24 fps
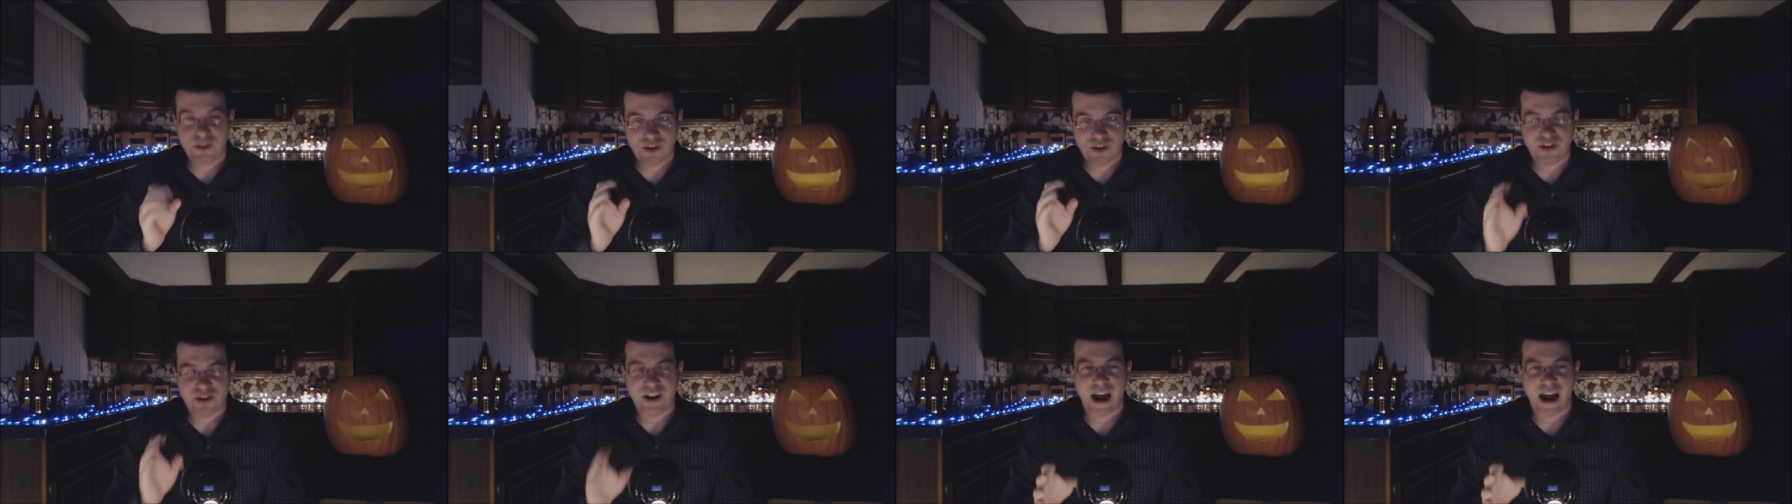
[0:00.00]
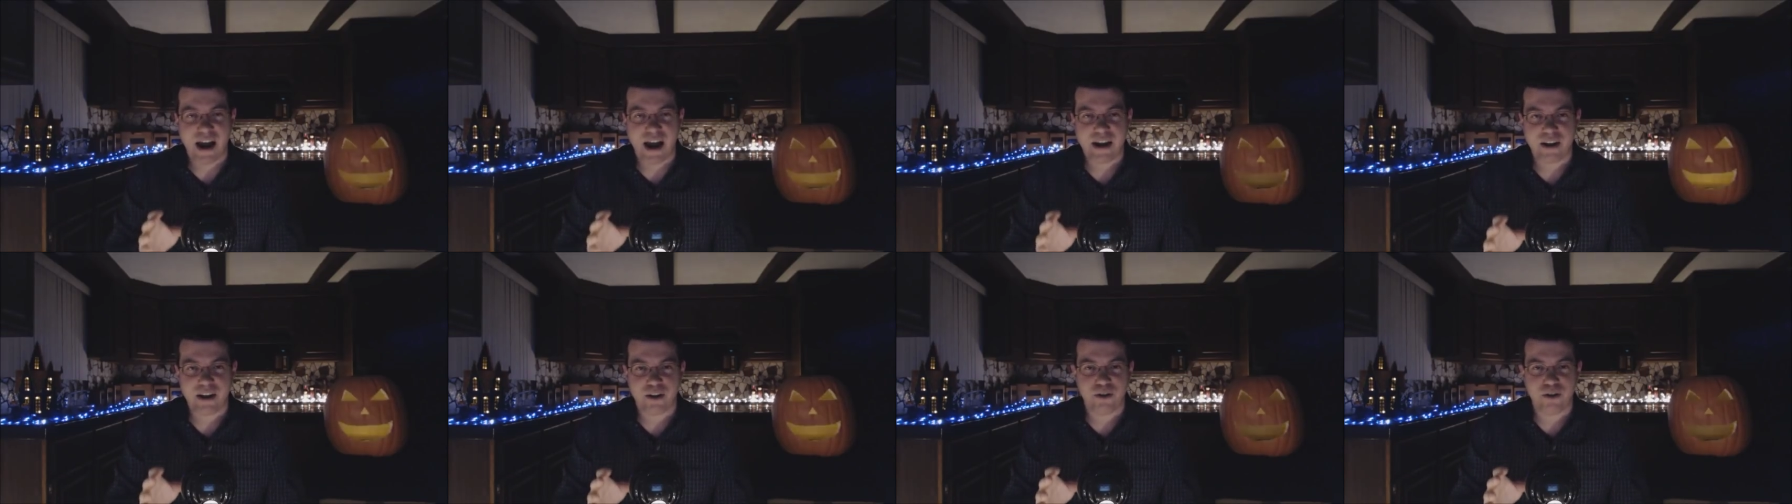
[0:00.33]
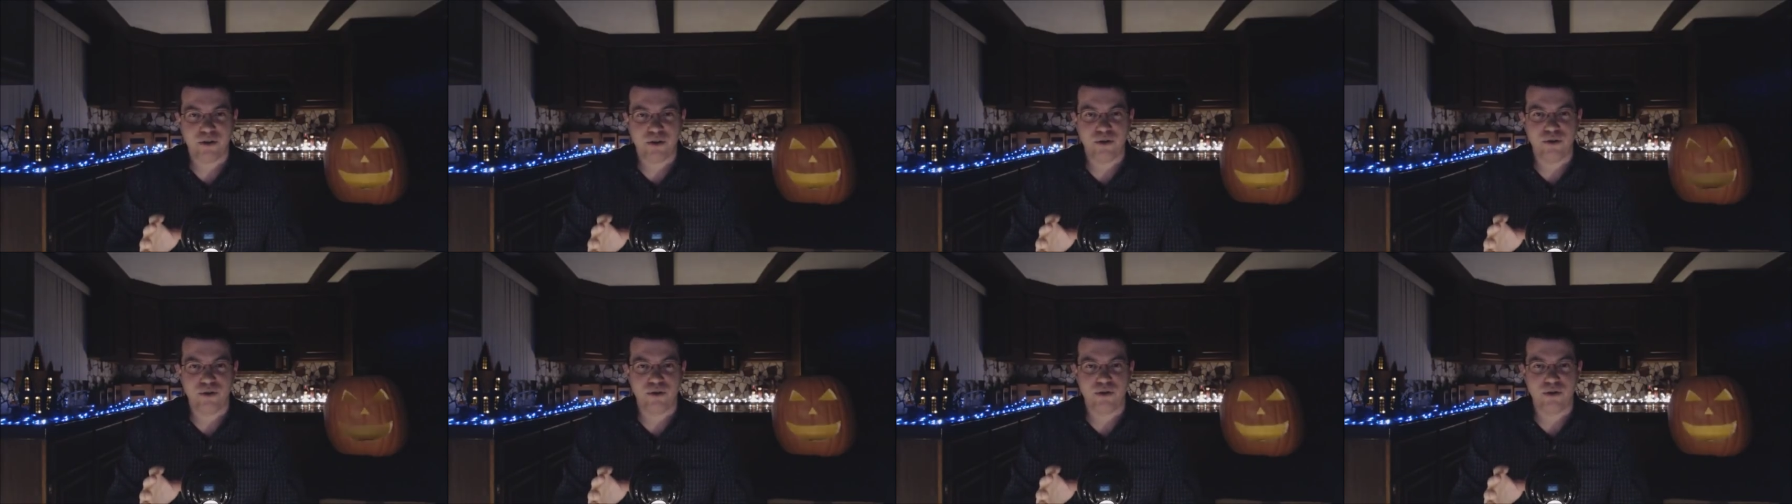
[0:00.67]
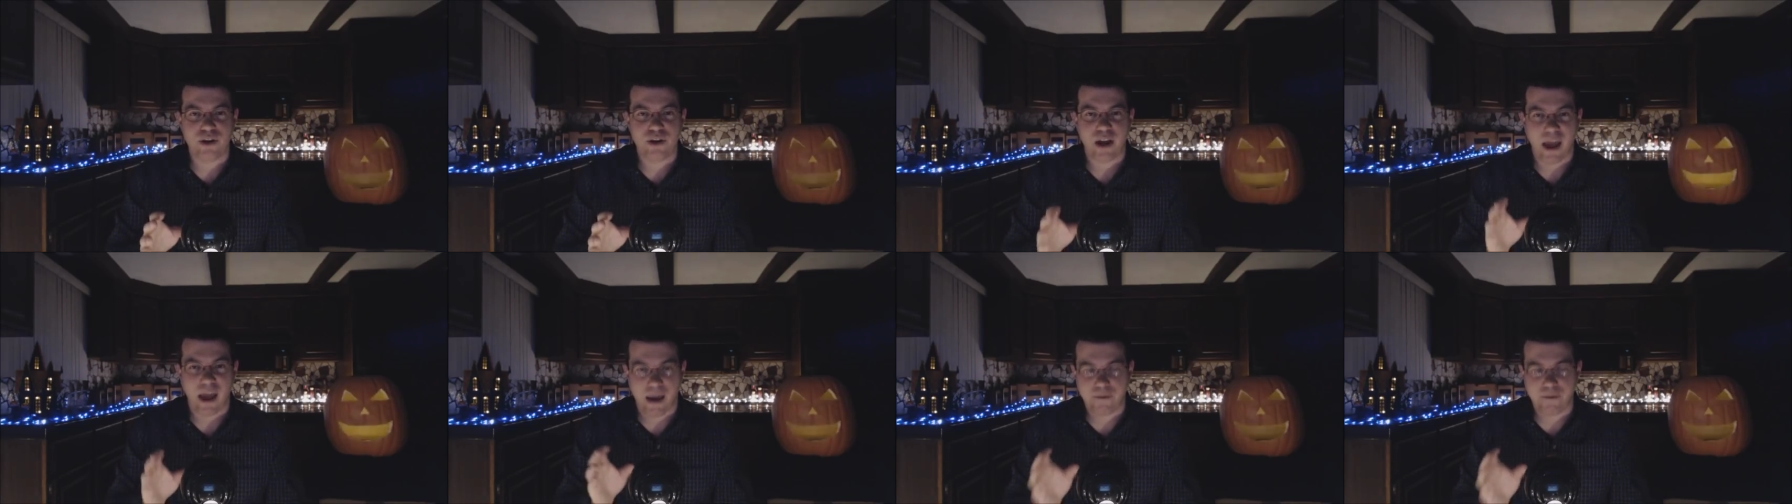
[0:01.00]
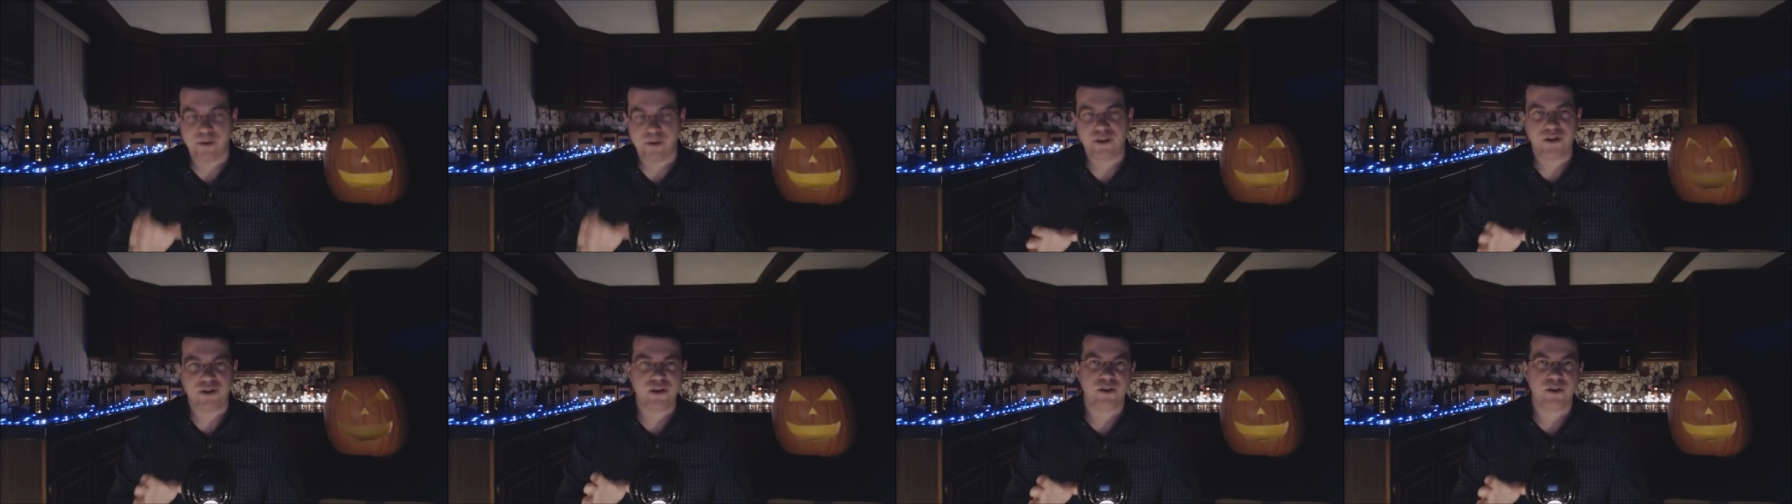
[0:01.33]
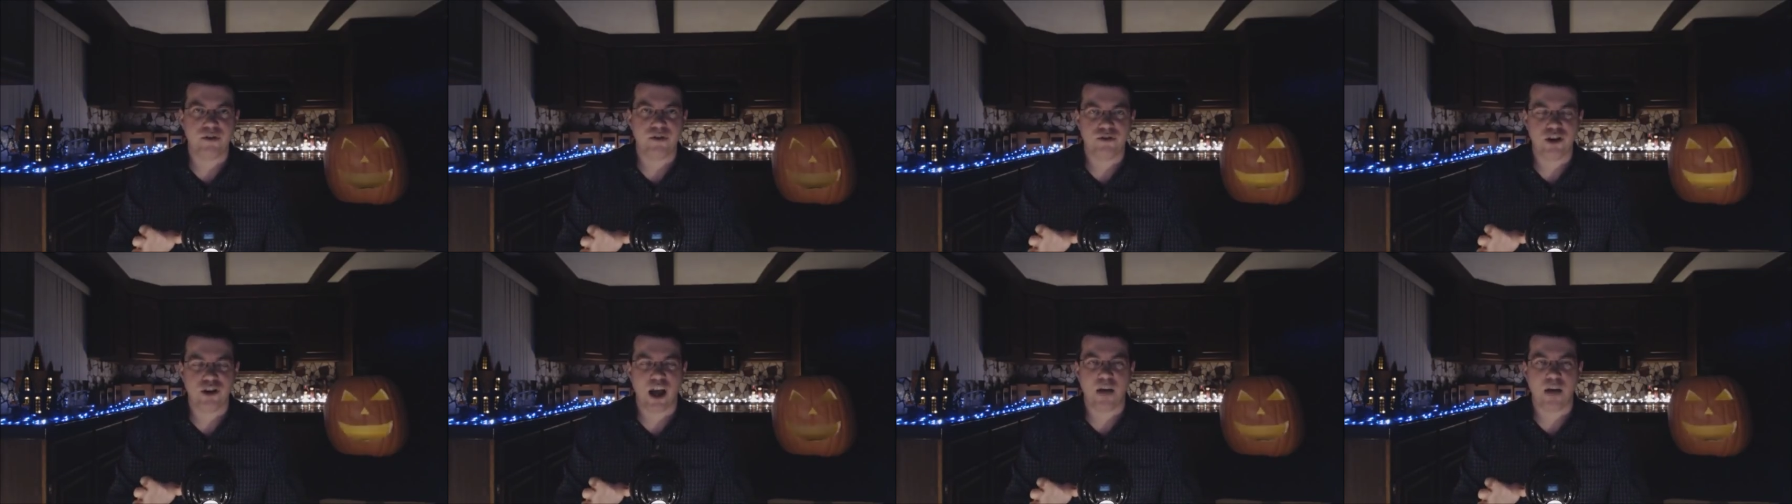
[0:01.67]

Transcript: does not include every single